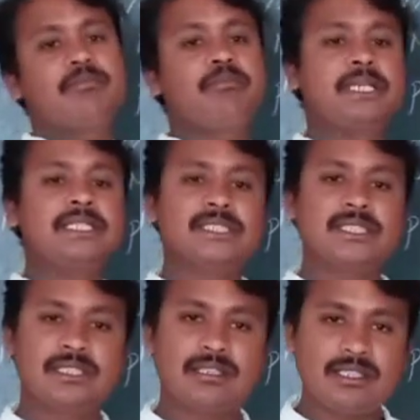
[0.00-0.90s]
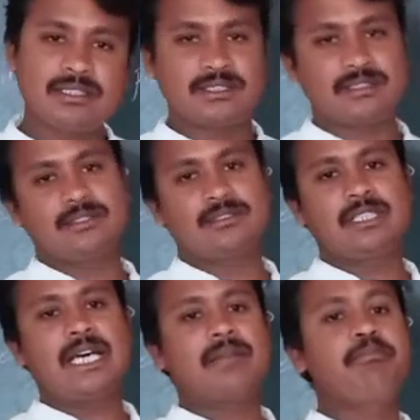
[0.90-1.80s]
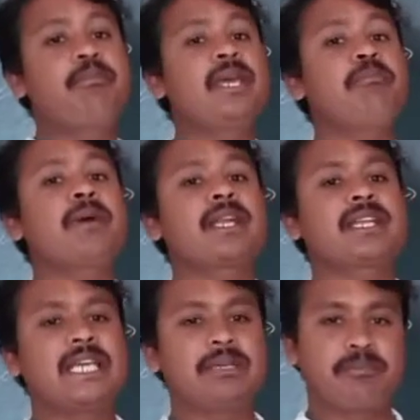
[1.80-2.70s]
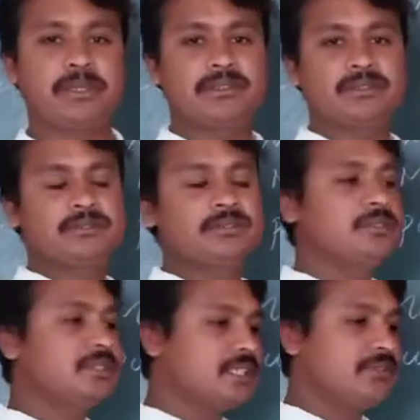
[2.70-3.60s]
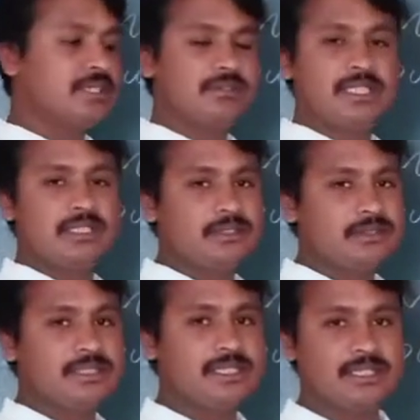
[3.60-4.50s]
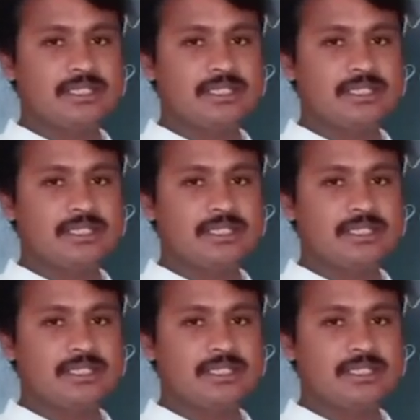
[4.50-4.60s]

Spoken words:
punched cards or paper tape, whichever we are using